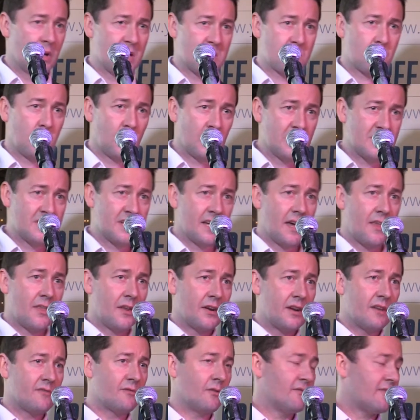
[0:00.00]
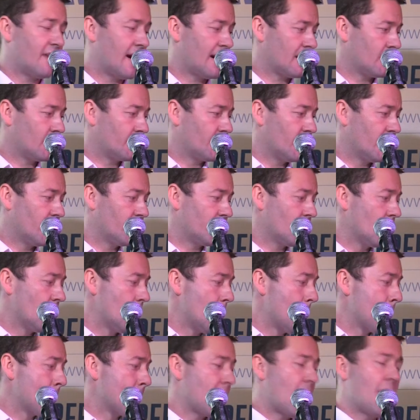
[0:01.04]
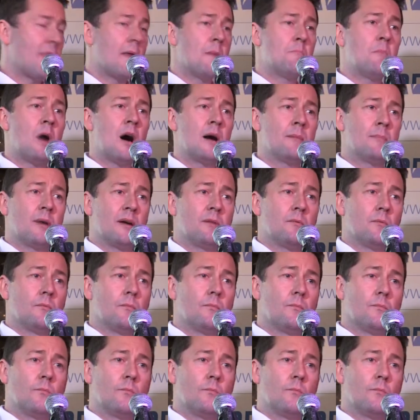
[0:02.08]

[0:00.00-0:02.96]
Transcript: It's pulling together different faculties. And then my bit,